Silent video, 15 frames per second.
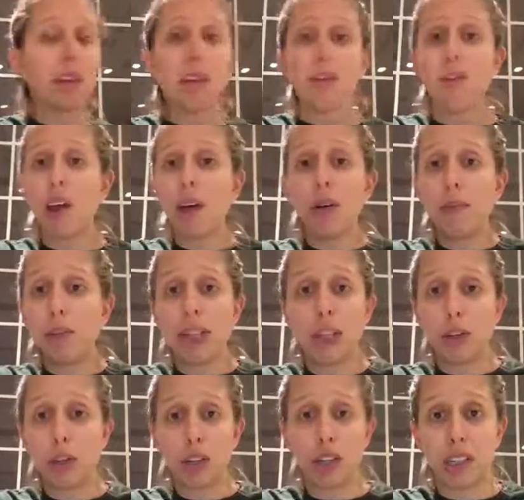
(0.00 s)
So that would be
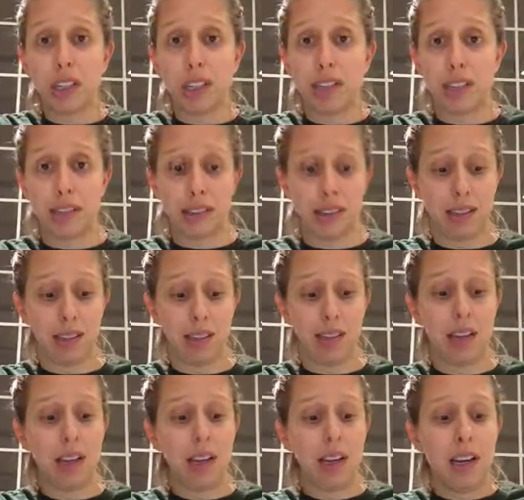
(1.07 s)
lotion
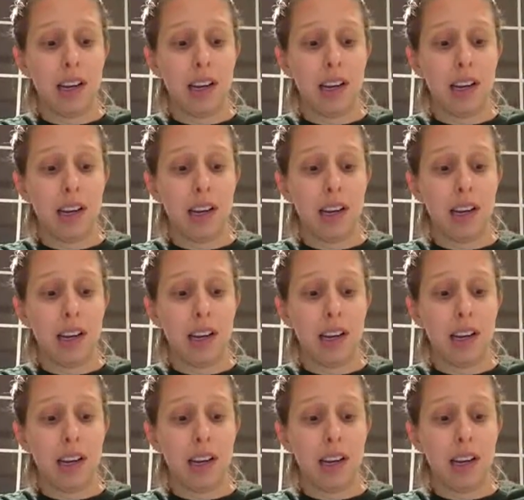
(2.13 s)
consistency.